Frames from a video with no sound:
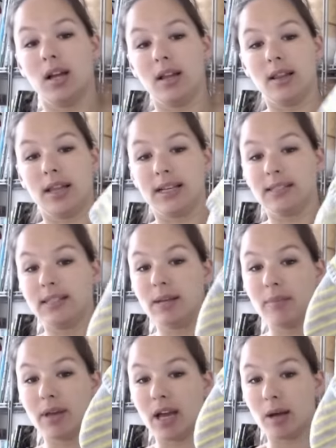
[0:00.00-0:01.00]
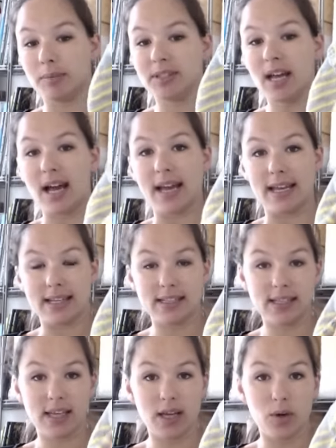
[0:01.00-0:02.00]
like seaming up
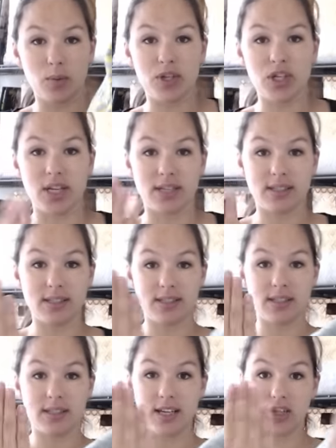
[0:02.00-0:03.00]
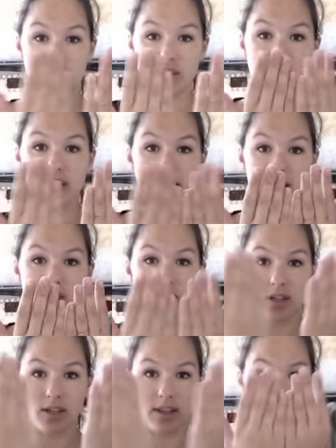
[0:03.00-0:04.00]
sides, which is stitch to
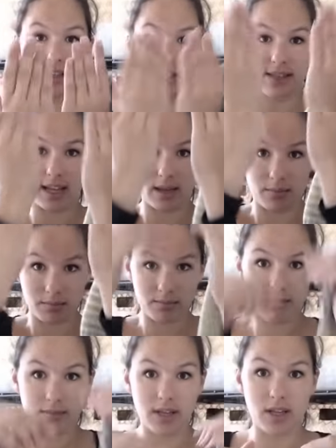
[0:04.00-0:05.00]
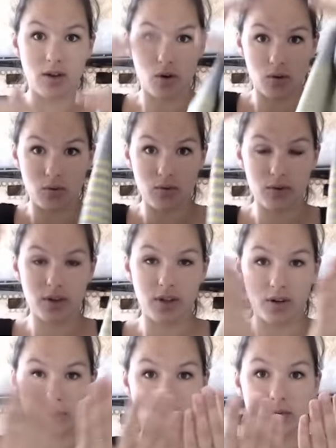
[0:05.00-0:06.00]
stitch, like the same, they go, you
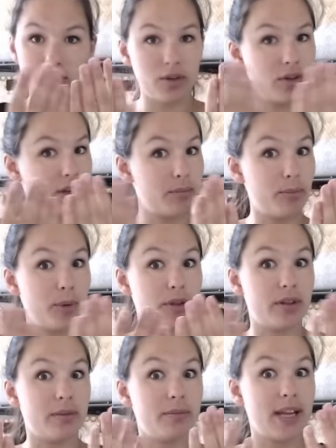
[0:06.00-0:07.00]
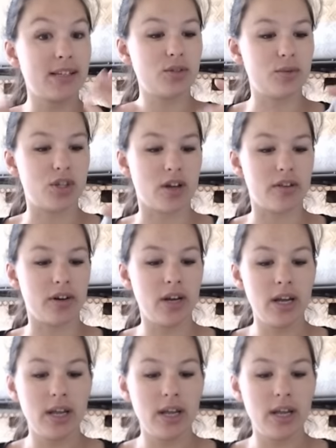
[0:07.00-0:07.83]
know, you can put them next to each other.